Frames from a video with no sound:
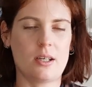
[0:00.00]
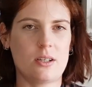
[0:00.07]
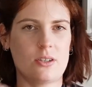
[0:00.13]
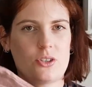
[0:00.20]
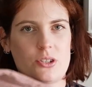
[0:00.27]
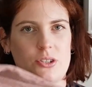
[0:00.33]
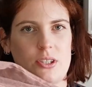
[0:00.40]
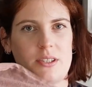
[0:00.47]

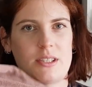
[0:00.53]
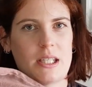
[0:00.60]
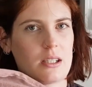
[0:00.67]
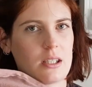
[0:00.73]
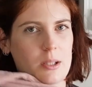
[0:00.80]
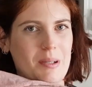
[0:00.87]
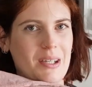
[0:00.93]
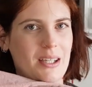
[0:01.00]
just to take
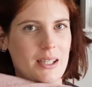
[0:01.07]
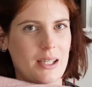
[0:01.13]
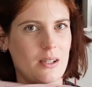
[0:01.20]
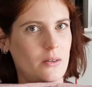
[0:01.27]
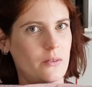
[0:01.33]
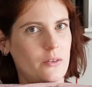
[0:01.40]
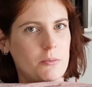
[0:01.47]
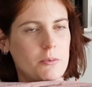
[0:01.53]
the pink
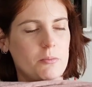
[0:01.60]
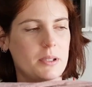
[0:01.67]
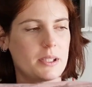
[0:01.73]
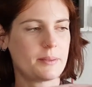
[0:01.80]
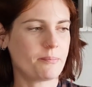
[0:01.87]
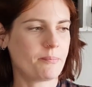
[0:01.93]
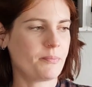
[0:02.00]
out of them a bit